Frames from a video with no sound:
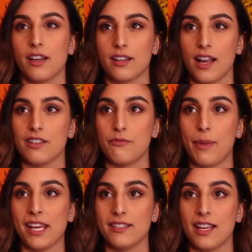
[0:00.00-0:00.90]
kind of
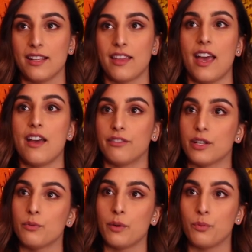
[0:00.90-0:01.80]
painting that
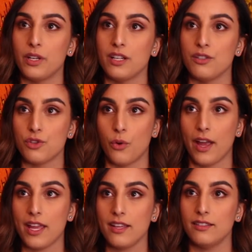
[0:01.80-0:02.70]
everyone would
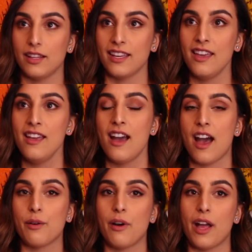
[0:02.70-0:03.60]
enjoy. Like
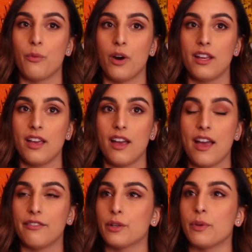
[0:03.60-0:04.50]
I want
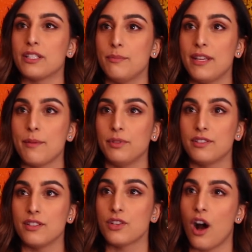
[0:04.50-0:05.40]
everyone to be able
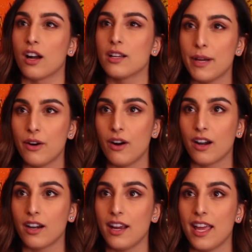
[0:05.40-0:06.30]
to talk about
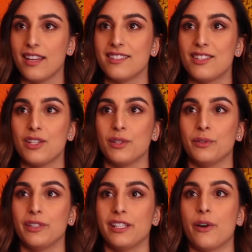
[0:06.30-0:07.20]
art and
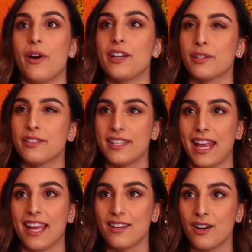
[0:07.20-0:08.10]
to,
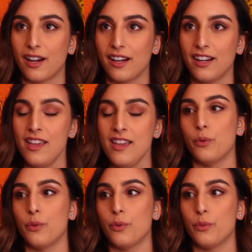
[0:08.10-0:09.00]
understand art.
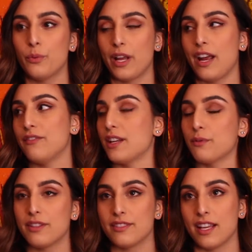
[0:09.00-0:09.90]
What I've done
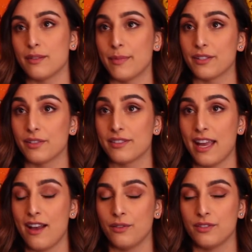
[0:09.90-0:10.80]
with Sentimental
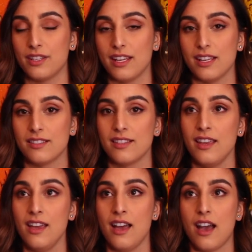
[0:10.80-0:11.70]
Sound is
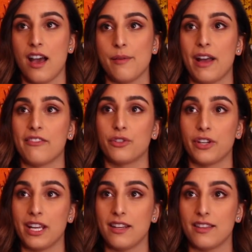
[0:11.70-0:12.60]
I've
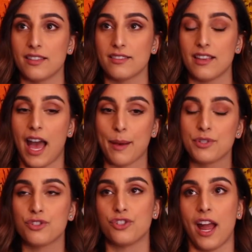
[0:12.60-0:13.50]
created this
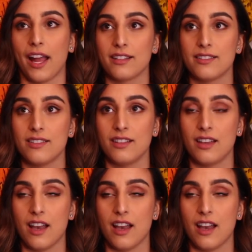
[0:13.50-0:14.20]
abstract